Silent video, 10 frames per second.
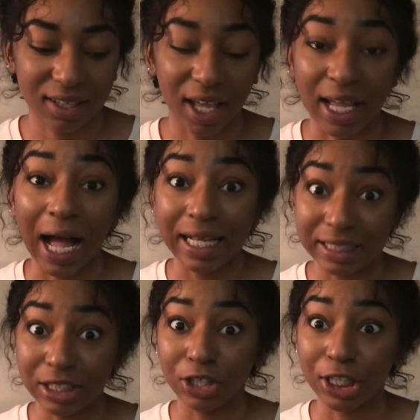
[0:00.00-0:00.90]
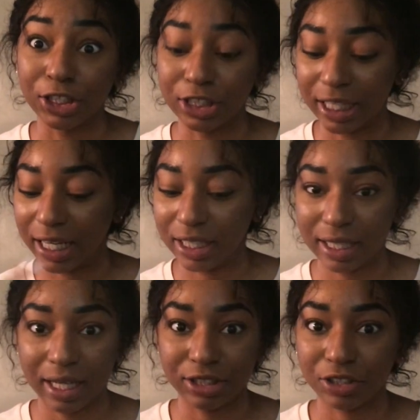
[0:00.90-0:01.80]
like I did earlier today,
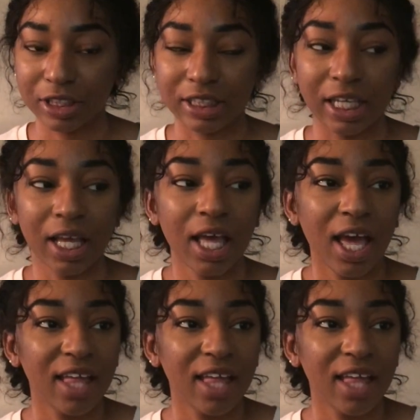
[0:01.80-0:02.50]
as you can see.